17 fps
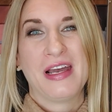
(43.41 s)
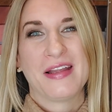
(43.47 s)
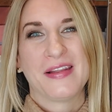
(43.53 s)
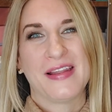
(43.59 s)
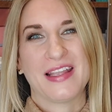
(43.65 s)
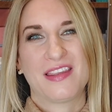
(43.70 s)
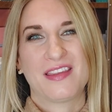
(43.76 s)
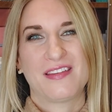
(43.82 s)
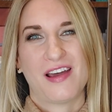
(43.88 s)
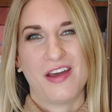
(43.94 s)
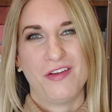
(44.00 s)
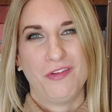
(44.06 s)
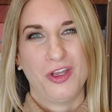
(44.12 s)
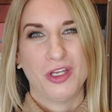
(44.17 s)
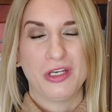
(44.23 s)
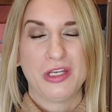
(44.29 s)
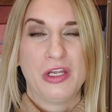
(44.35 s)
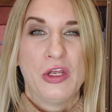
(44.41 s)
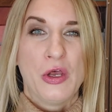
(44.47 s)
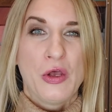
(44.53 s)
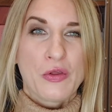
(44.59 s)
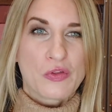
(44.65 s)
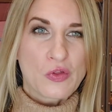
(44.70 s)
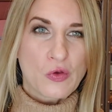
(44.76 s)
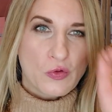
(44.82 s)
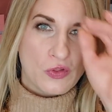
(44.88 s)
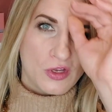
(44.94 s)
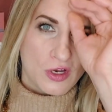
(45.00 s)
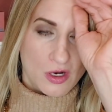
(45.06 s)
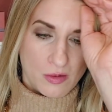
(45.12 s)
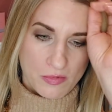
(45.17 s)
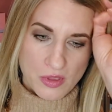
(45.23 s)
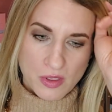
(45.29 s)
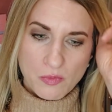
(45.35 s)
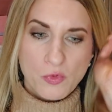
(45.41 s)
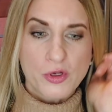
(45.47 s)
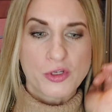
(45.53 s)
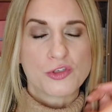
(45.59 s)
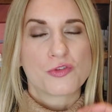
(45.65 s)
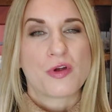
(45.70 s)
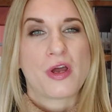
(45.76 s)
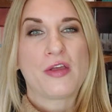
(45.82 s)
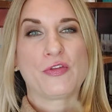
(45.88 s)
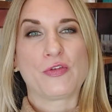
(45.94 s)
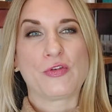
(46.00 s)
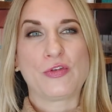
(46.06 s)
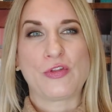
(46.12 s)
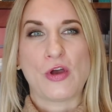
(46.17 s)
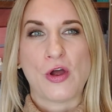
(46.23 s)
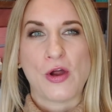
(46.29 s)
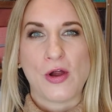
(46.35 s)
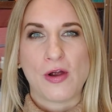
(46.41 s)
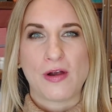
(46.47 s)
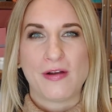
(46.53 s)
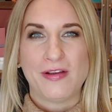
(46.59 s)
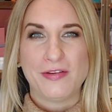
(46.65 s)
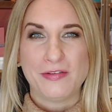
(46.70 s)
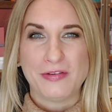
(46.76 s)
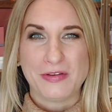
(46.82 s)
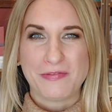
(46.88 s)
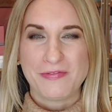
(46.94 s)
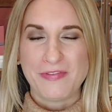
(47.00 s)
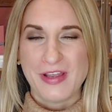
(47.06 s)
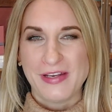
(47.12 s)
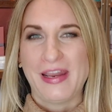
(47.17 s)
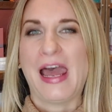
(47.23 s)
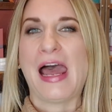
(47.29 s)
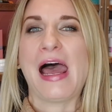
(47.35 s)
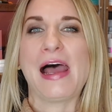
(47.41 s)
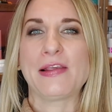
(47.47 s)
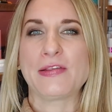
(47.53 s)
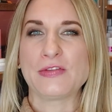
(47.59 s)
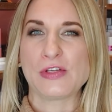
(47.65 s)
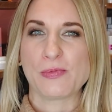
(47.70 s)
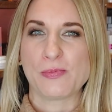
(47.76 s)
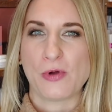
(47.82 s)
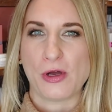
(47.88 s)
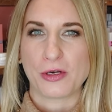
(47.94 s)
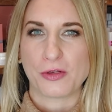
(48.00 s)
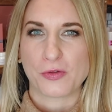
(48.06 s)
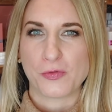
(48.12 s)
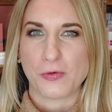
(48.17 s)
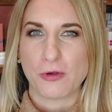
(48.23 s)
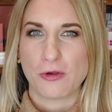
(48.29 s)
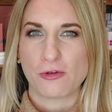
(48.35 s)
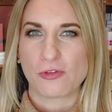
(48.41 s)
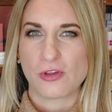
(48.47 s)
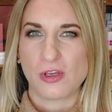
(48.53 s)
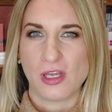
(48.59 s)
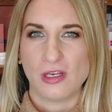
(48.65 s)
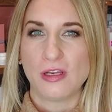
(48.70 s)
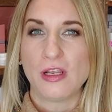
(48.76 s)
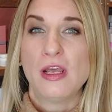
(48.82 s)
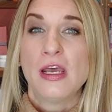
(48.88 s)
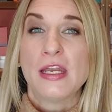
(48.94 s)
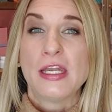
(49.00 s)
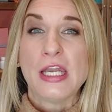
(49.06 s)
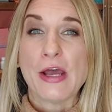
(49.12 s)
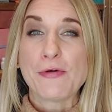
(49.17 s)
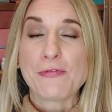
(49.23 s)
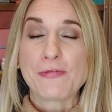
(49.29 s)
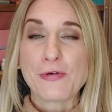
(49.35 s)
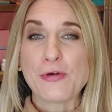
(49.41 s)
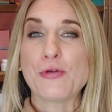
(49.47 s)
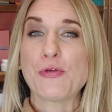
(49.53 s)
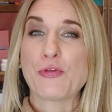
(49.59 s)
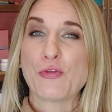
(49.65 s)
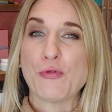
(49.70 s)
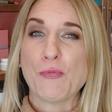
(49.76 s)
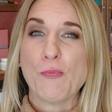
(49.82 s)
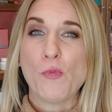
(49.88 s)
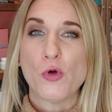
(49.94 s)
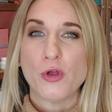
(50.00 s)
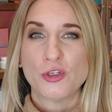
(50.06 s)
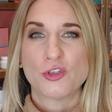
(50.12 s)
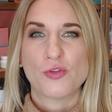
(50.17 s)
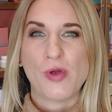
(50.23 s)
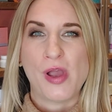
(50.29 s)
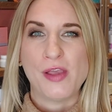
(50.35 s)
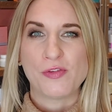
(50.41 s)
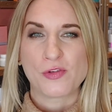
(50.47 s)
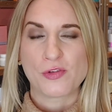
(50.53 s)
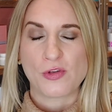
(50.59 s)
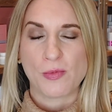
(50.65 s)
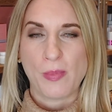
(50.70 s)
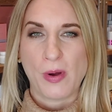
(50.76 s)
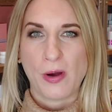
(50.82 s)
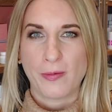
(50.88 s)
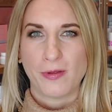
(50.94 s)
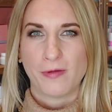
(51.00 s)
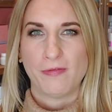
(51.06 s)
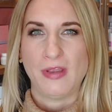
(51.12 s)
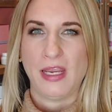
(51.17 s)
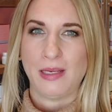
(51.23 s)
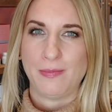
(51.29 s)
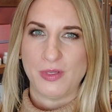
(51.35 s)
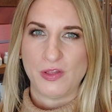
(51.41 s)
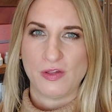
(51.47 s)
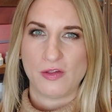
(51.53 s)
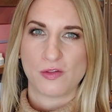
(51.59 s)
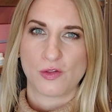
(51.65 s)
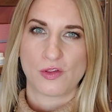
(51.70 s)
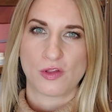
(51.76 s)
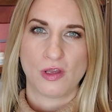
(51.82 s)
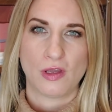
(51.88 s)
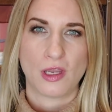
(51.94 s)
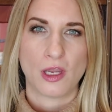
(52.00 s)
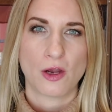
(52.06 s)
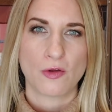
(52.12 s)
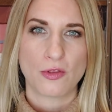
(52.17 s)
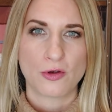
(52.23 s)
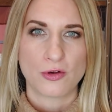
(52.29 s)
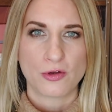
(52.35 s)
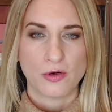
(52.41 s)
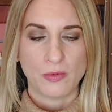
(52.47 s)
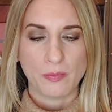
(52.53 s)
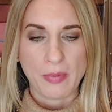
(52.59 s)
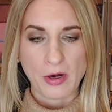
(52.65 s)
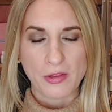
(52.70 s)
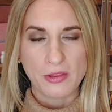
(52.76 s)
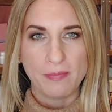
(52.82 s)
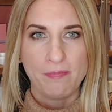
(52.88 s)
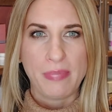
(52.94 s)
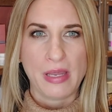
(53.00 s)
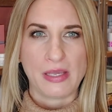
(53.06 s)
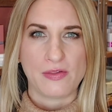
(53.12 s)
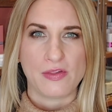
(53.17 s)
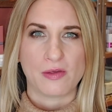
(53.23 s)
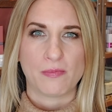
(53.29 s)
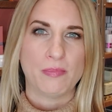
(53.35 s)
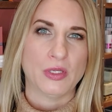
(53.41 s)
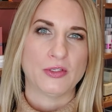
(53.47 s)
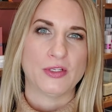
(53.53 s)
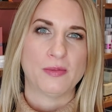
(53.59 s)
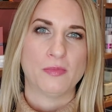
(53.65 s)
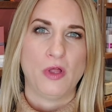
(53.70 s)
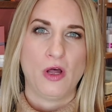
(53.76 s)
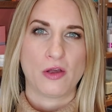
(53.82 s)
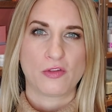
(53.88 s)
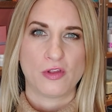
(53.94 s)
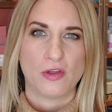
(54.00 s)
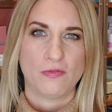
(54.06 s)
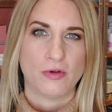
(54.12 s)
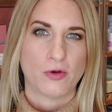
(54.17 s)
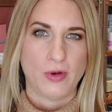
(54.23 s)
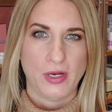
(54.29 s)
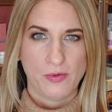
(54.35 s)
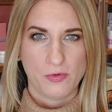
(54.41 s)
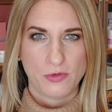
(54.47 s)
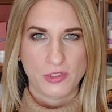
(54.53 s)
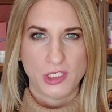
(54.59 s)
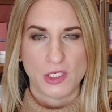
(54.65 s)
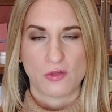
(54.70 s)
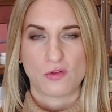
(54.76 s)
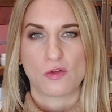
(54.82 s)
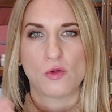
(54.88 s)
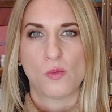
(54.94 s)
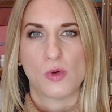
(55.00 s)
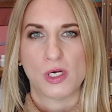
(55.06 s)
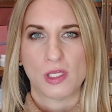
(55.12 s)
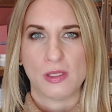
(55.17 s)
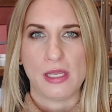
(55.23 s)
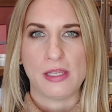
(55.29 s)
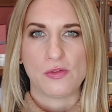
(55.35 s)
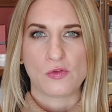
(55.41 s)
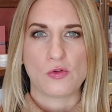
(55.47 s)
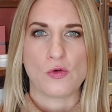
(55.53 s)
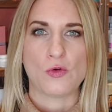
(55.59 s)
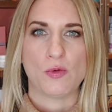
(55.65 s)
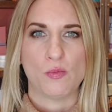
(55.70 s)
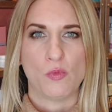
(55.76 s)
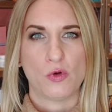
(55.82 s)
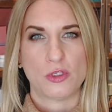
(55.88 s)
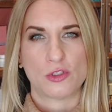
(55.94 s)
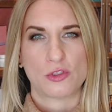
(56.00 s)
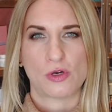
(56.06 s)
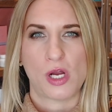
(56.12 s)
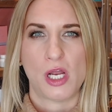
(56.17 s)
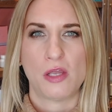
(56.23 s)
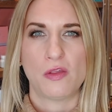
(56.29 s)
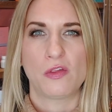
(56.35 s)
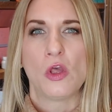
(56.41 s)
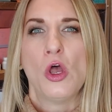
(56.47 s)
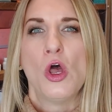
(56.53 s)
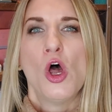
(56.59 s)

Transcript: Let's dive in. So serums and moisturizers are fantastic products for your skin. Now, first, moisturizers are part of the ABCs of skincare. They're part of the basic building blocks of a great routine. So you want to cleanse, tone, and moisturize.